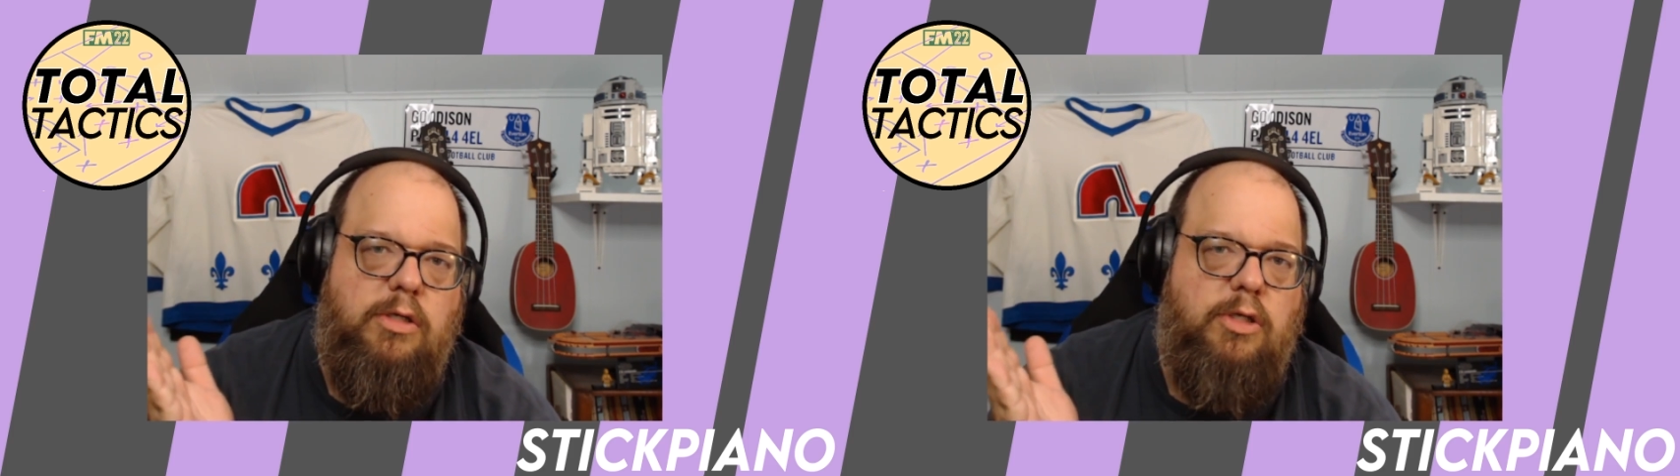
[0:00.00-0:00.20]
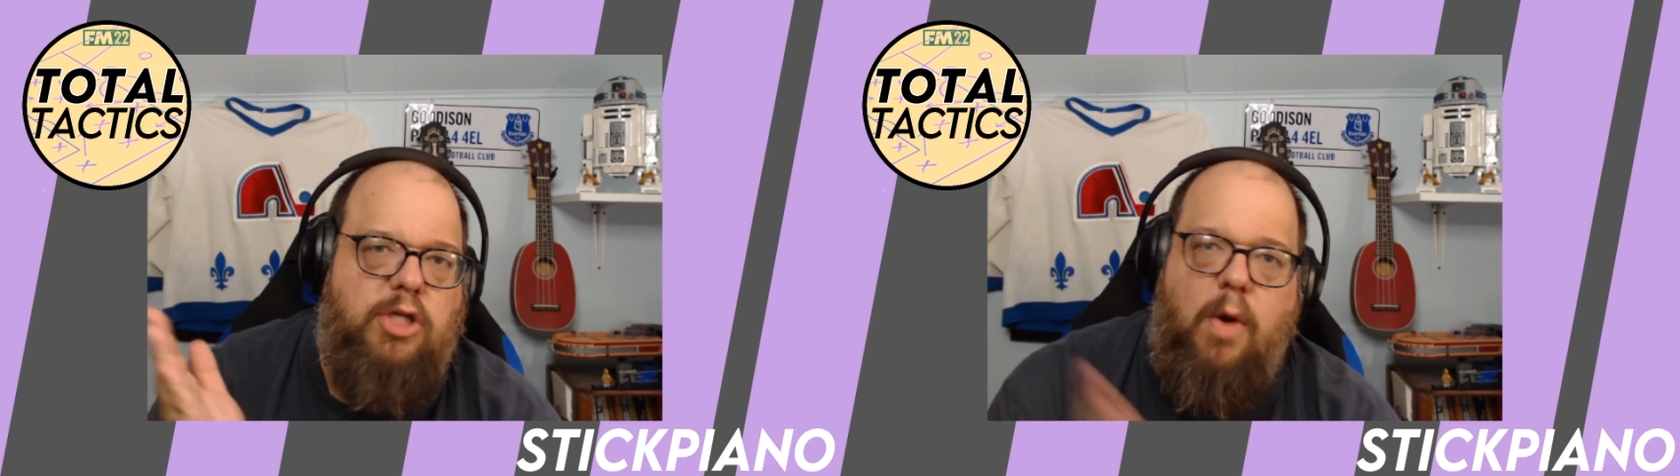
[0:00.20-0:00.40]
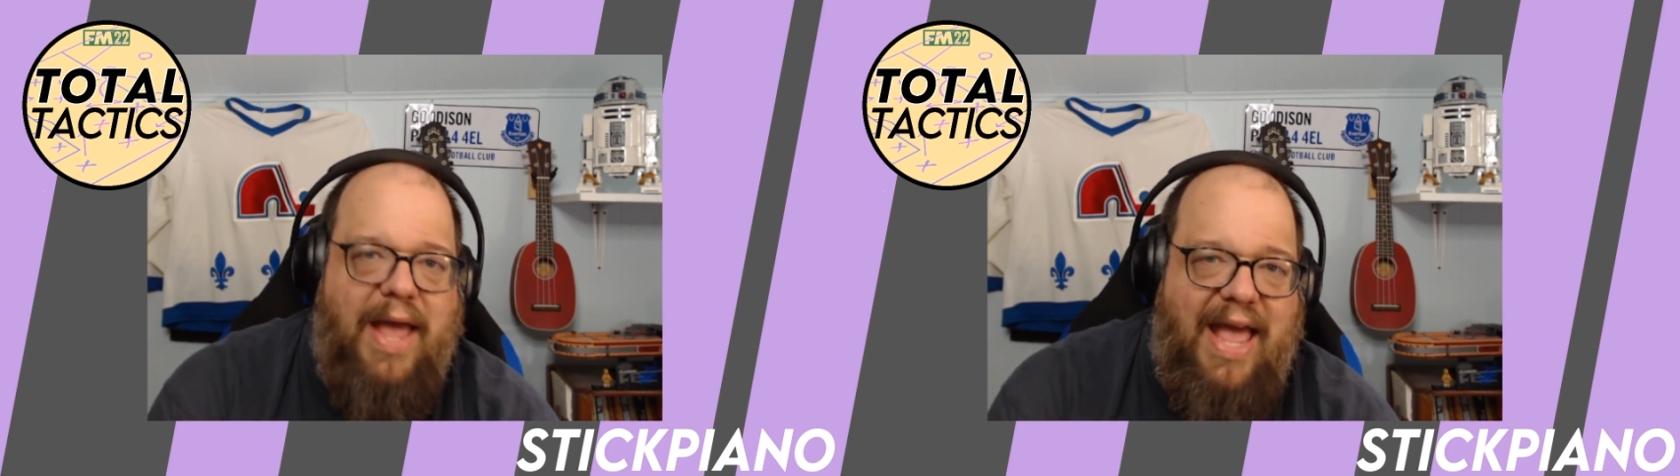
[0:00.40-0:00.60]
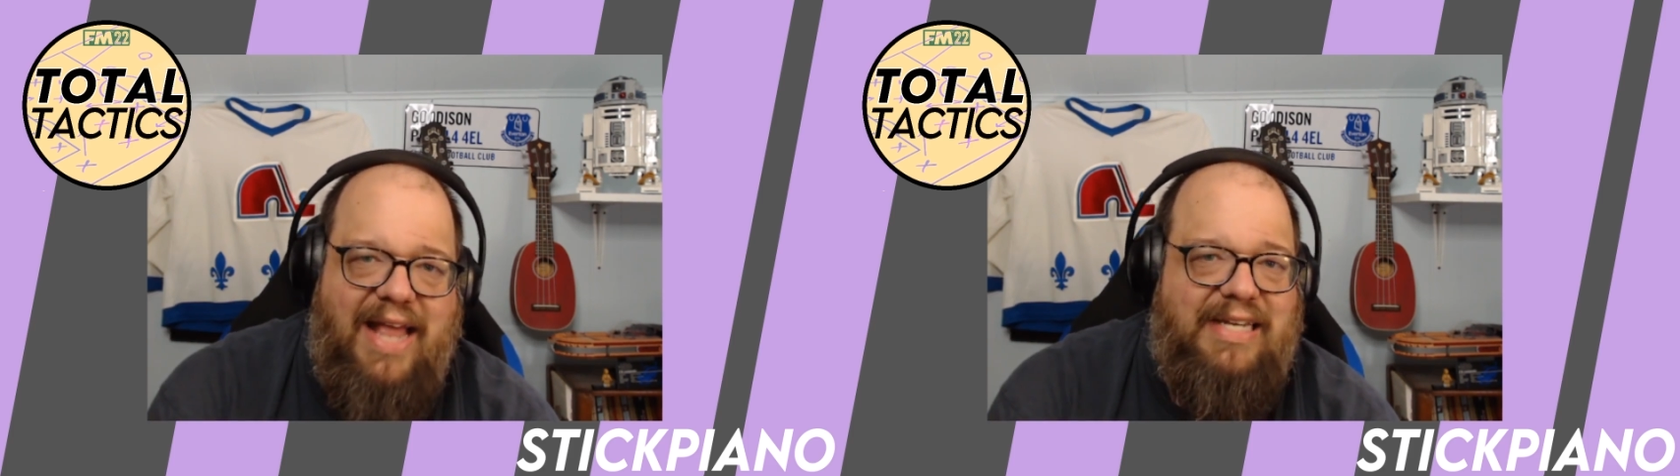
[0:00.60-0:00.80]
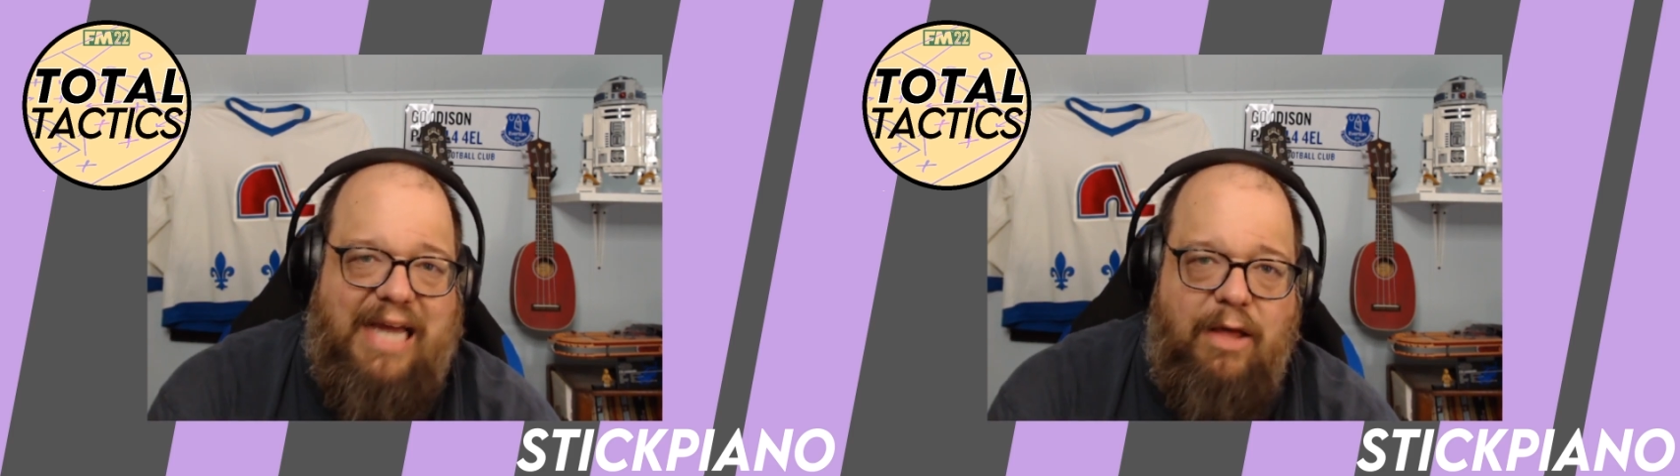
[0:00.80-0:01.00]
go
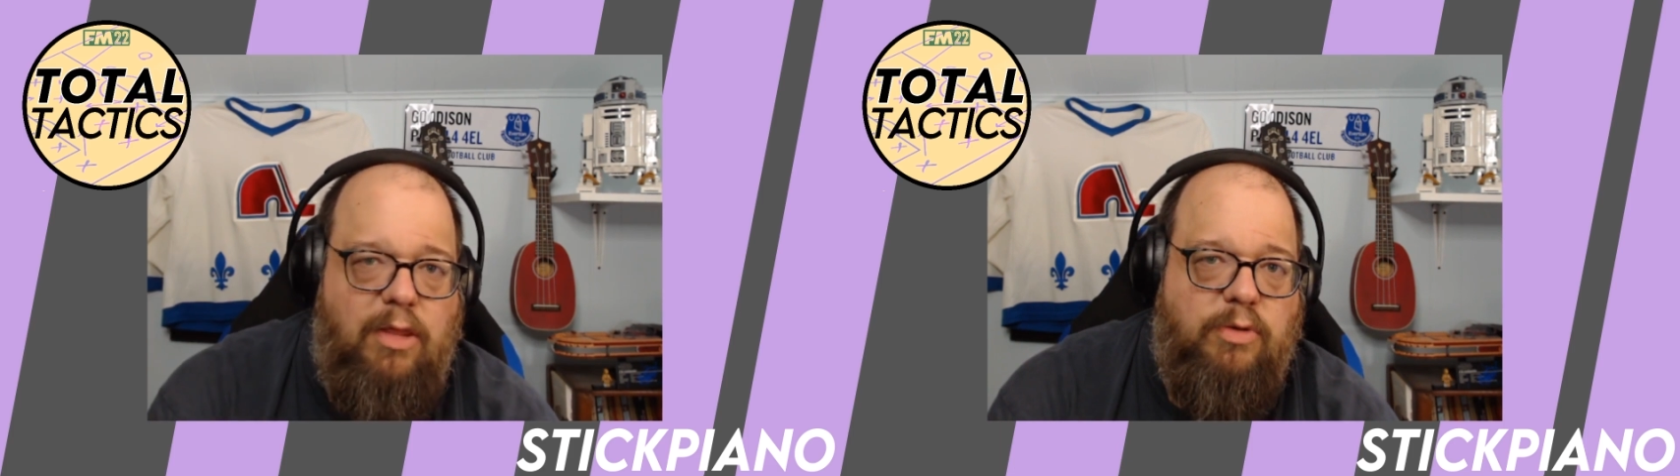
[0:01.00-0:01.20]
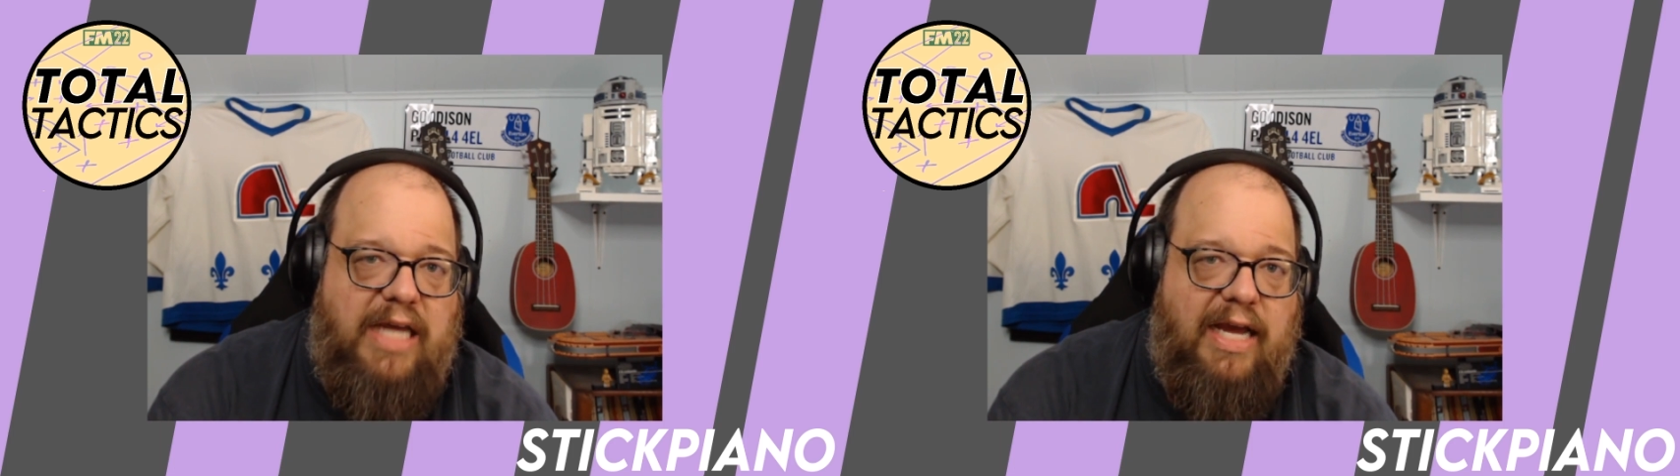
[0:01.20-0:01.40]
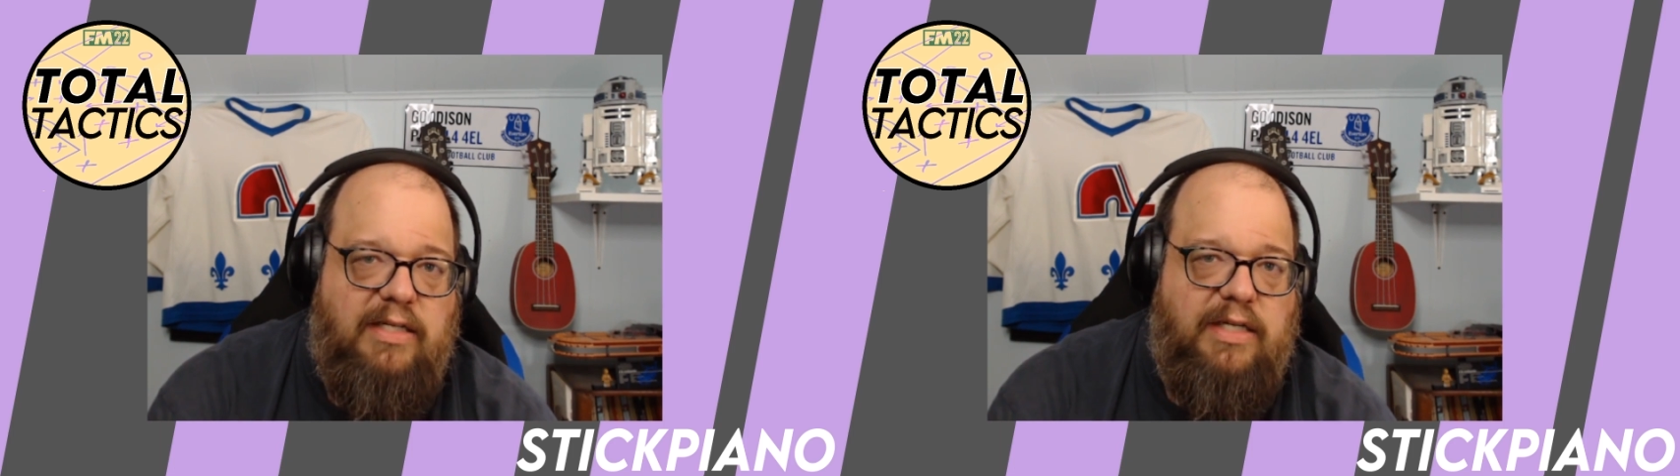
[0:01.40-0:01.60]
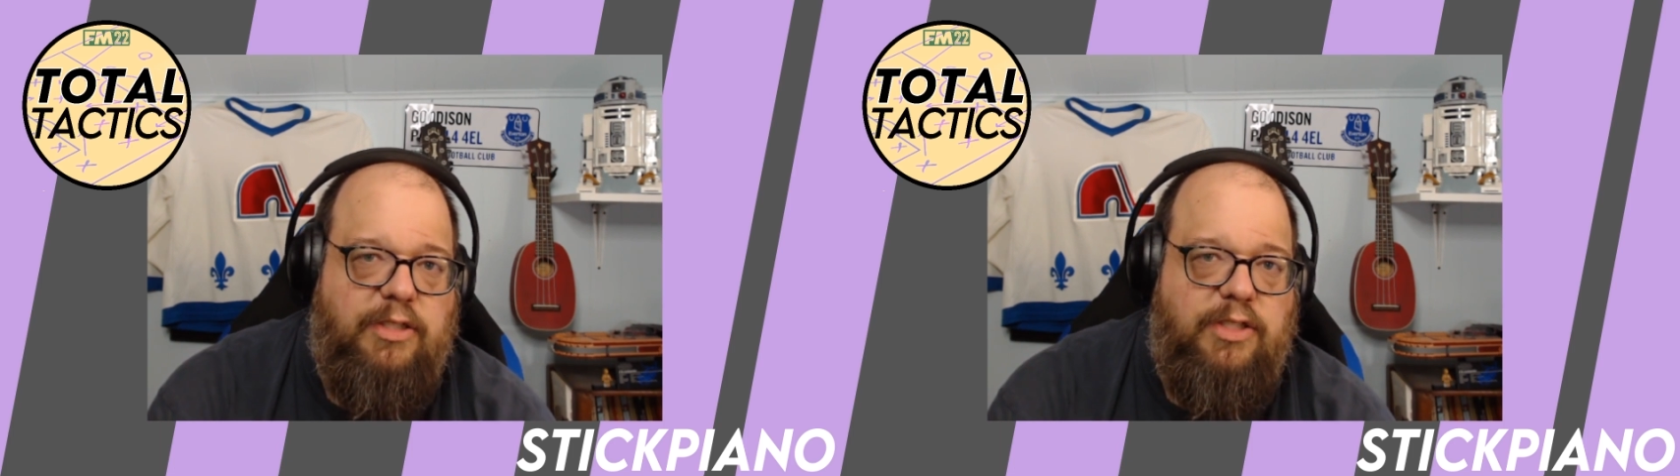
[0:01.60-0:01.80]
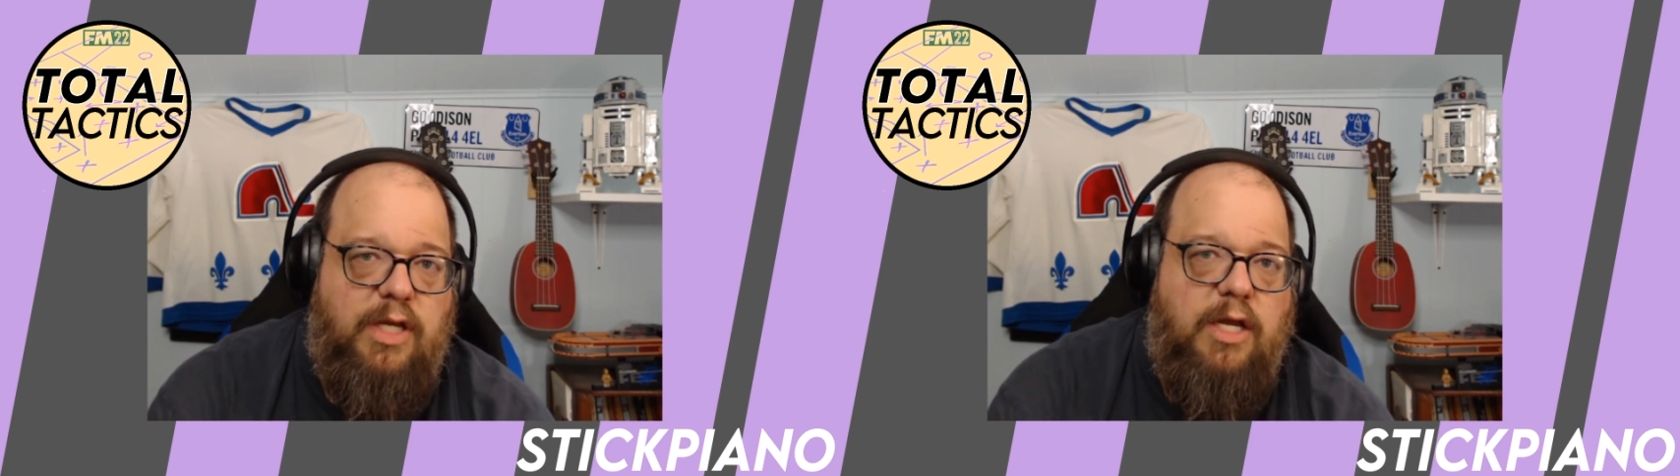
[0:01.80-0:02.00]
ahead, download tactics,